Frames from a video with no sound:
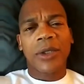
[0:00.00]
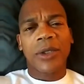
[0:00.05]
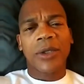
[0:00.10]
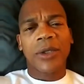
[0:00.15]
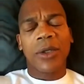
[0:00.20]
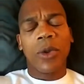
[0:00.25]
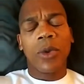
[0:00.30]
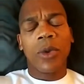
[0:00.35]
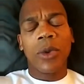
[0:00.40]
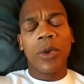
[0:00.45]

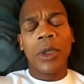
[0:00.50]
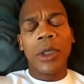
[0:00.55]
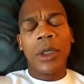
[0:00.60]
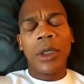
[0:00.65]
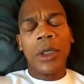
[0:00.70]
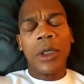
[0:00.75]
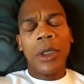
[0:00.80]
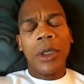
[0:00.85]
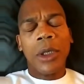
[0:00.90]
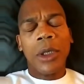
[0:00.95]
So
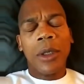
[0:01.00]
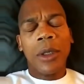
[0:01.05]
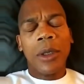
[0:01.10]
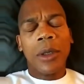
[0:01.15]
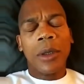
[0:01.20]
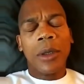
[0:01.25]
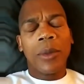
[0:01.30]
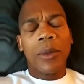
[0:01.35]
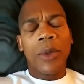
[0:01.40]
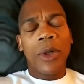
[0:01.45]

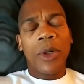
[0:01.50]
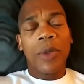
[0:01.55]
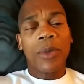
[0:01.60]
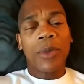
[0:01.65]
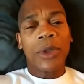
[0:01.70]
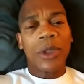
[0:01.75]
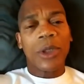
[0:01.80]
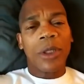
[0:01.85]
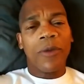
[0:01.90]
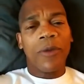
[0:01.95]
the
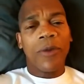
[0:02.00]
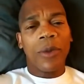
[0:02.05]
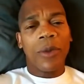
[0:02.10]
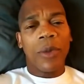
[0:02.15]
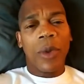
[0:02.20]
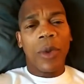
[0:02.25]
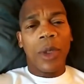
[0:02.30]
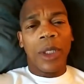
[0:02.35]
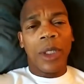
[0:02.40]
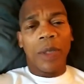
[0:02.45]
purpose of the
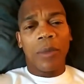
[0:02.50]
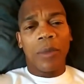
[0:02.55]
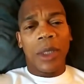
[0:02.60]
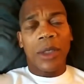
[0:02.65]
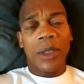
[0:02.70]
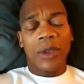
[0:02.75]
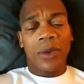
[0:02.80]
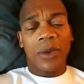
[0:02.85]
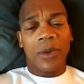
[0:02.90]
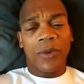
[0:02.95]
morning
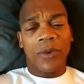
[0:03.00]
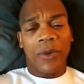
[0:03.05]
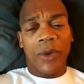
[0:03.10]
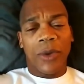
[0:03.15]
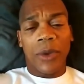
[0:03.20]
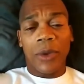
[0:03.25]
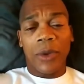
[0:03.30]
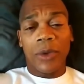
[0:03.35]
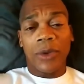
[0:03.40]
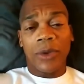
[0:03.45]
mental, for
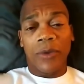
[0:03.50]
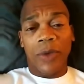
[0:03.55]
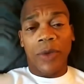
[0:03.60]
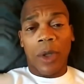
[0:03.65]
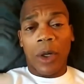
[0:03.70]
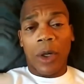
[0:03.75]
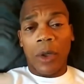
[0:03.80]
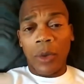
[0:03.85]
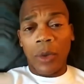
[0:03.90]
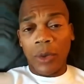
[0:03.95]
those of
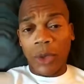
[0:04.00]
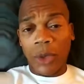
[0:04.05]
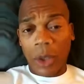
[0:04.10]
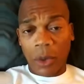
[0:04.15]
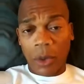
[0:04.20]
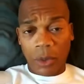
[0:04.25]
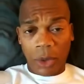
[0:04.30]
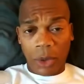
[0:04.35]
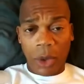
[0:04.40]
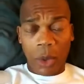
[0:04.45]
y'all who
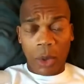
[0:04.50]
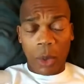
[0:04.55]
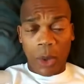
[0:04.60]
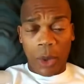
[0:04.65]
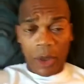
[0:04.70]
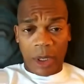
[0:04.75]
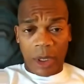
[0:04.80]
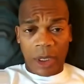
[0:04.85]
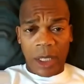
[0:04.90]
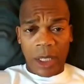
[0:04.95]
don't know where
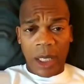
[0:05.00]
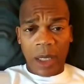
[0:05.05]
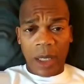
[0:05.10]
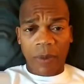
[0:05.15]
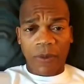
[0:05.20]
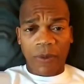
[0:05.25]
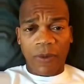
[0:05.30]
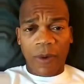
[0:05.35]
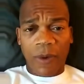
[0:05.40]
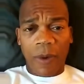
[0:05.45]
it came
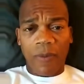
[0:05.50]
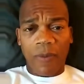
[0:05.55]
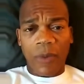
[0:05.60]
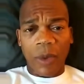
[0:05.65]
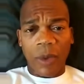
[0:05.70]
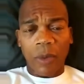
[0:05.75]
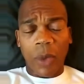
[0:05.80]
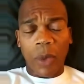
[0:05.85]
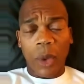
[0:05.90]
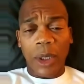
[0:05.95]
from, the
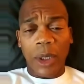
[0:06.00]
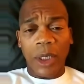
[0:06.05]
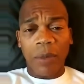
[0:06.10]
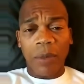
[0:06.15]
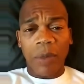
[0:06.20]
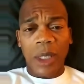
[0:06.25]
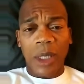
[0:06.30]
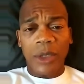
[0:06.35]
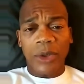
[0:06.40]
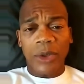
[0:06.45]
morning
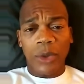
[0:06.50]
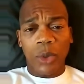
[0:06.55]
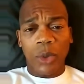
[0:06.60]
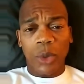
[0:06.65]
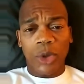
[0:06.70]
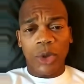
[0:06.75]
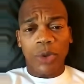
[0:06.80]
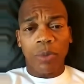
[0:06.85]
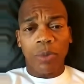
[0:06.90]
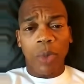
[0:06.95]
mental
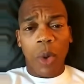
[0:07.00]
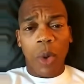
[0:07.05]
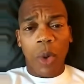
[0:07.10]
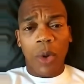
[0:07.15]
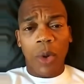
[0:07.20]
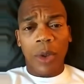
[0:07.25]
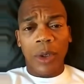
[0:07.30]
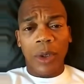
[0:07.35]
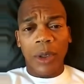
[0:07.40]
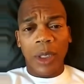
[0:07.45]
was
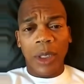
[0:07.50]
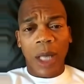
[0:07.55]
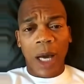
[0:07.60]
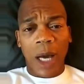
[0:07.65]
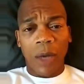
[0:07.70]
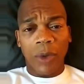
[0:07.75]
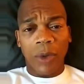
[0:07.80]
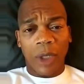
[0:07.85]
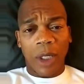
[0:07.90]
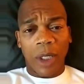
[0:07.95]
born
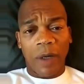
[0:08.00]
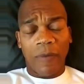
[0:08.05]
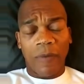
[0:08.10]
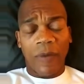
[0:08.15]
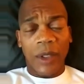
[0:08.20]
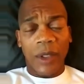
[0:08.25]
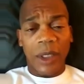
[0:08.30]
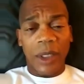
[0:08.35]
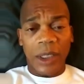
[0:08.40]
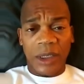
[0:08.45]
out of
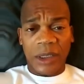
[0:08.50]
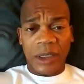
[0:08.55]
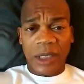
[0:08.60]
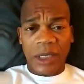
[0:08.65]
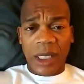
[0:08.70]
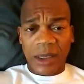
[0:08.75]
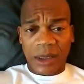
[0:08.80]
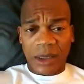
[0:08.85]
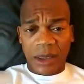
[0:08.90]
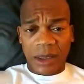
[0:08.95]
the
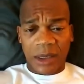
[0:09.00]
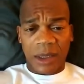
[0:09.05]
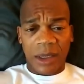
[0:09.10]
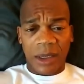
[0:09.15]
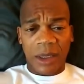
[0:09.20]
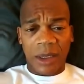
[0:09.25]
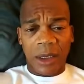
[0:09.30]
necessity